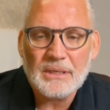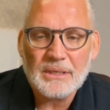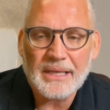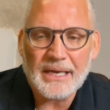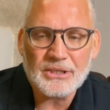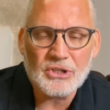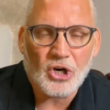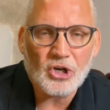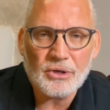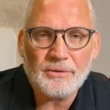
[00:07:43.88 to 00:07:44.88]
That is
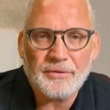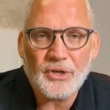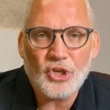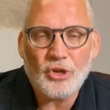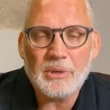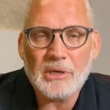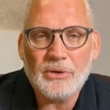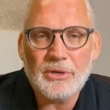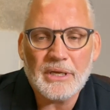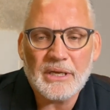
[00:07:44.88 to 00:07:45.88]
not good for human
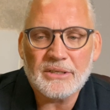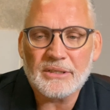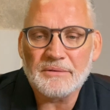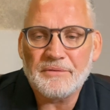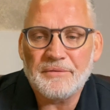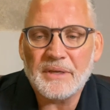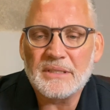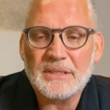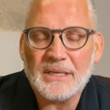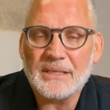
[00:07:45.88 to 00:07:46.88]
learning. It doesn't
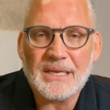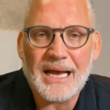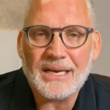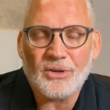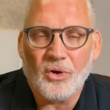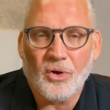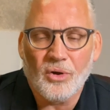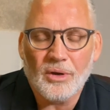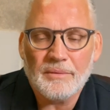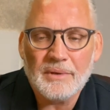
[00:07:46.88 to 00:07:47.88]
fit us at
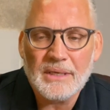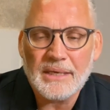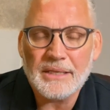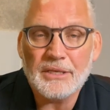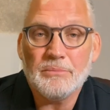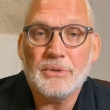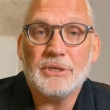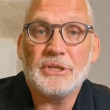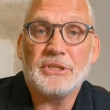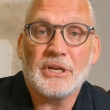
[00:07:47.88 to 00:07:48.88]
all. And the
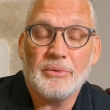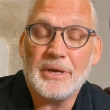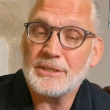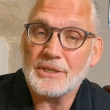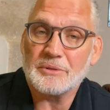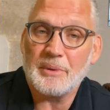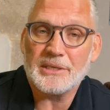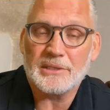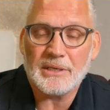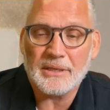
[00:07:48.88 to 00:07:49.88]
emerging generation,
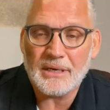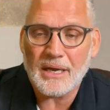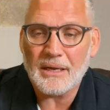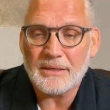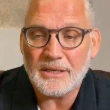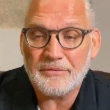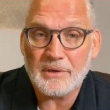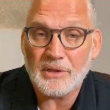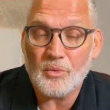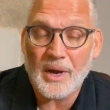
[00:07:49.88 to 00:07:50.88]
especially that are
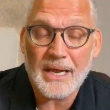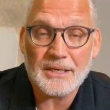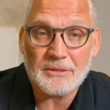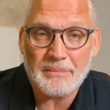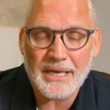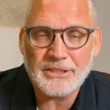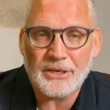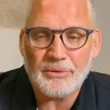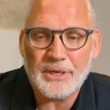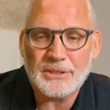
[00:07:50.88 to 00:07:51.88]
differently wired to my
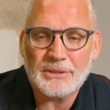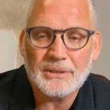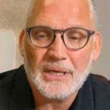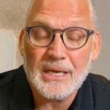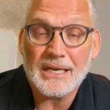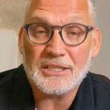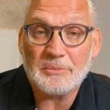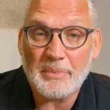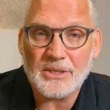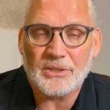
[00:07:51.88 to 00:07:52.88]
generation,
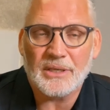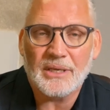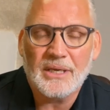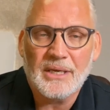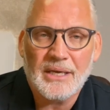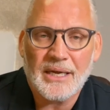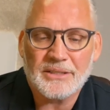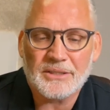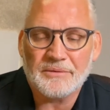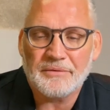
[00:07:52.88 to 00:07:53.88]
especially, it
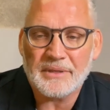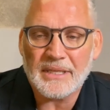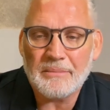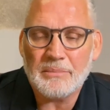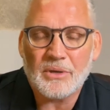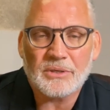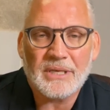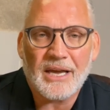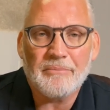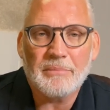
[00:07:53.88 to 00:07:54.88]
doesn't fit them because
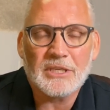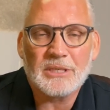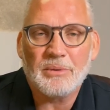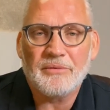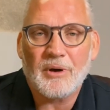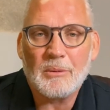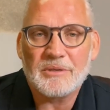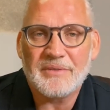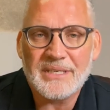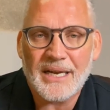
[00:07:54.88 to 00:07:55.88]
they have multiple forms
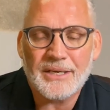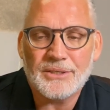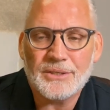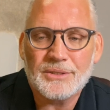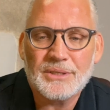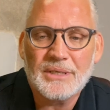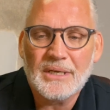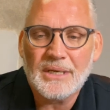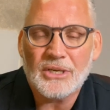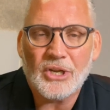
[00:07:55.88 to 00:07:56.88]
of intelligence,
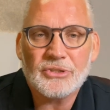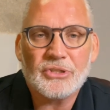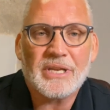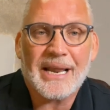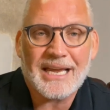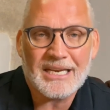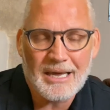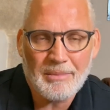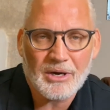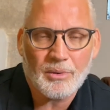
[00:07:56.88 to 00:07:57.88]
not just an
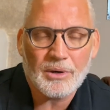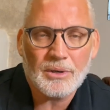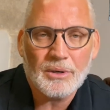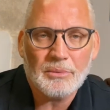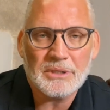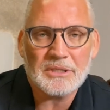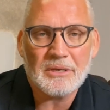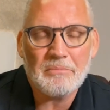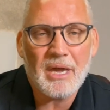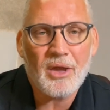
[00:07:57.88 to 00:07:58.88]
academic one, which is
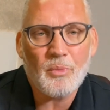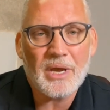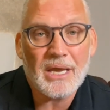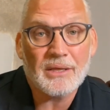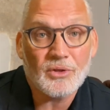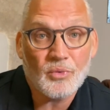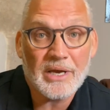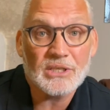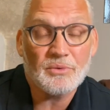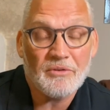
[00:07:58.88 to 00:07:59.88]
the main way in the
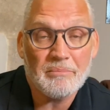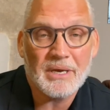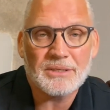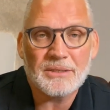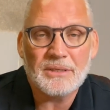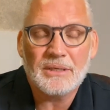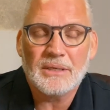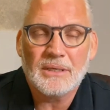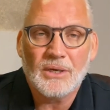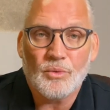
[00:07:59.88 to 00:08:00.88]
West we've measured
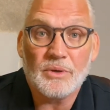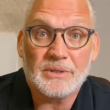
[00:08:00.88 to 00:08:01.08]
one